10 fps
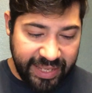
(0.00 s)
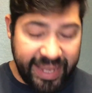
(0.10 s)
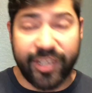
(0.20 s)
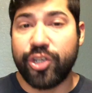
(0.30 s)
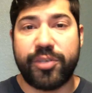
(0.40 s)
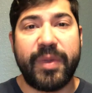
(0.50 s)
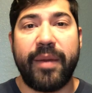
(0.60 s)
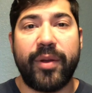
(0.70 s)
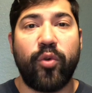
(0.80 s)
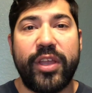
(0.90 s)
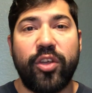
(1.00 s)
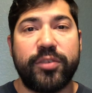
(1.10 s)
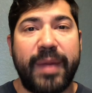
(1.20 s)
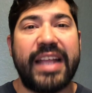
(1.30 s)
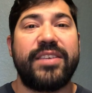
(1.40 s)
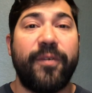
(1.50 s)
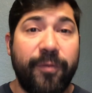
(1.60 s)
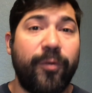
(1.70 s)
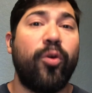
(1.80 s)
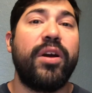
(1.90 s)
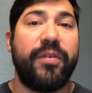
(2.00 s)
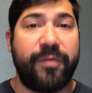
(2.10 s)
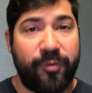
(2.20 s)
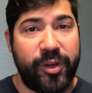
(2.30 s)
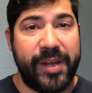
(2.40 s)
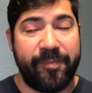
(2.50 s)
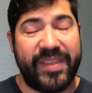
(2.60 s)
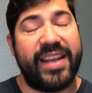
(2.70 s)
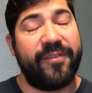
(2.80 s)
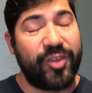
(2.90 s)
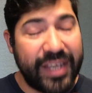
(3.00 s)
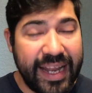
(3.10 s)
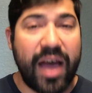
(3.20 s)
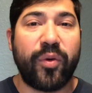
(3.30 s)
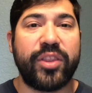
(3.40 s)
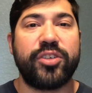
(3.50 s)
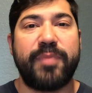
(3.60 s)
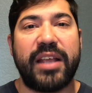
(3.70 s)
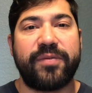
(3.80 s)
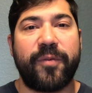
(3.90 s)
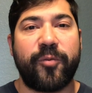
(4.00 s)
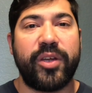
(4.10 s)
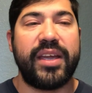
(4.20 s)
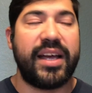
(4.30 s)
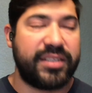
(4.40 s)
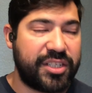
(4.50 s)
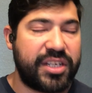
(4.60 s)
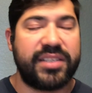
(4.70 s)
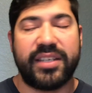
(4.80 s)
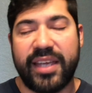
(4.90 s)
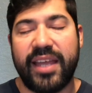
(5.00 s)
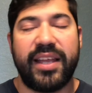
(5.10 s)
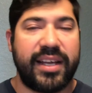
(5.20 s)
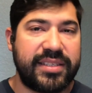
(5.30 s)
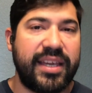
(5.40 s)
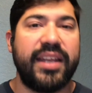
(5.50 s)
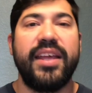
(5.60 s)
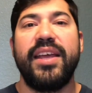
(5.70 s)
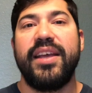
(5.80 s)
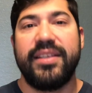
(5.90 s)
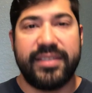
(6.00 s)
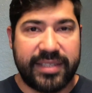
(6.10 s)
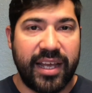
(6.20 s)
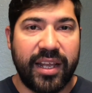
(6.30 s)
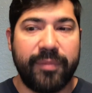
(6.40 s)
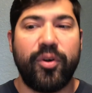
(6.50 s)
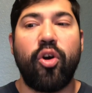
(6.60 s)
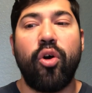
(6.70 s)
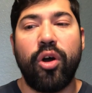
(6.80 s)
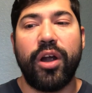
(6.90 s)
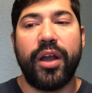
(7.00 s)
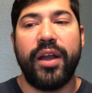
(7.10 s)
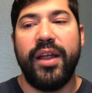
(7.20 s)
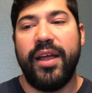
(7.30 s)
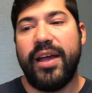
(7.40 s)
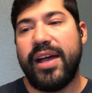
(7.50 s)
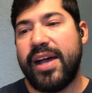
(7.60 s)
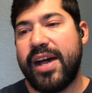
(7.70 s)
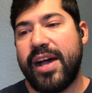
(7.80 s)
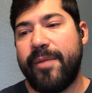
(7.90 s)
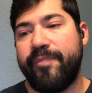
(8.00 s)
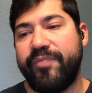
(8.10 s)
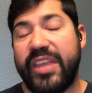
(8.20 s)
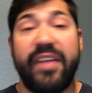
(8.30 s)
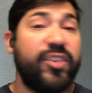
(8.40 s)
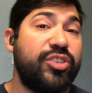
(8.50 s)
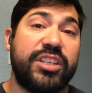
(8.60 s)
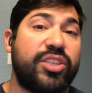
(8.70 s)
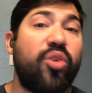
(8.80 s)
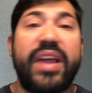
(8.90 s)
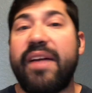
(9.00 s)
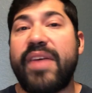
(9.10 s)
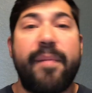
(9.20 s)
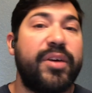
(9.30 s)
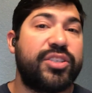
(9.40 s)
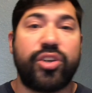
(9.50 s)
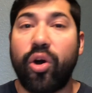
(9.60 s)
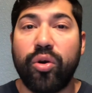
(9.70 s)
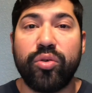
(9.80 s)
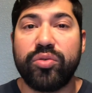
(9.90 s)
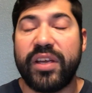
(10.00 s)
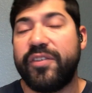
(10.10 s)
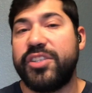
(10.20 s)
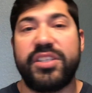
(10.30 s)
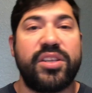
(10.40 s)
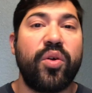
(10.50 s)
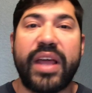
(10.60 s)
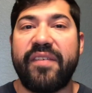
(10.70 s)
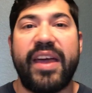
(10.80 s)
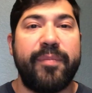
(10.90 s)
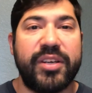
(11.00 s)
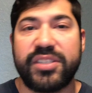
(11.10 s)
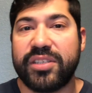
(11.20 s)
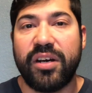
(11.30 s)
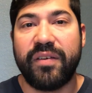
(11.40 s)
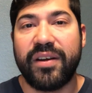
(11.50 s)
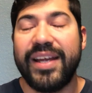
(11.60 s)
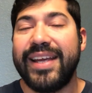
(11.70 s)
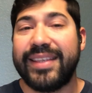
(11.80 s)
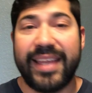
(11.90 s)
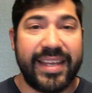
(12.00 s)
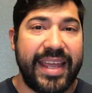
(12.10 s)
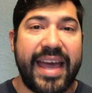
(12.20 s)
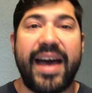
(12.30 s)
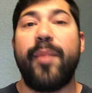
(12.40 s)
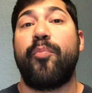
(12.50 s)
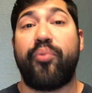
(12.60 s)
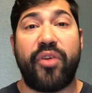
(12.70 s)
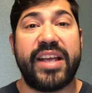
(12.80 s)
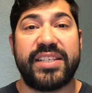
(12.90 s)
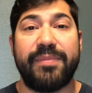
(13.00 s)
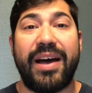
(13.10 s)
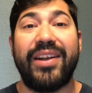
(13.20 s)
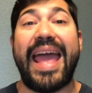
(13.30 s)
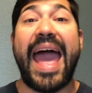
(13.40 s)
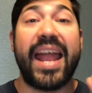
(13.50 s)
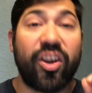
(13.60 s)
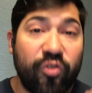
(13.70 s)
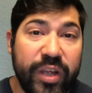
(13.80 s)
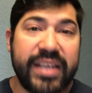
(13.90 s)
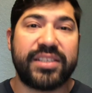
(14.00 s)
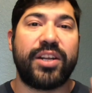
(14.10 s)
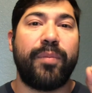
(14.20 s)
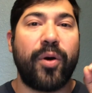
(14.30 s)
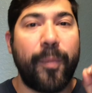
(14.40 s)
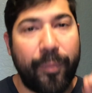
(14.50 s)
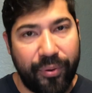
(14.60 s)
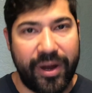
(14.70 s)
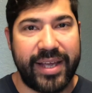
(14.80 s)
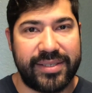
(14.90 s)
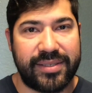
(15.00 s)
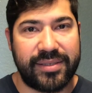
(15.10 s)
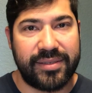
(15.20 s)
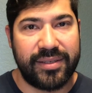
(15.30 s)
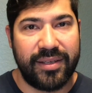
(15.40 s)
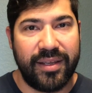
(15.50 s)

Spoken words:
And you should be able to win those bots for free. And if you cannot win those bots for free, I suggest, again, like I said, sell them. Or if you just don't have that much gold, if you just don't have that much silver, then yeah, price them out at a reasonable price.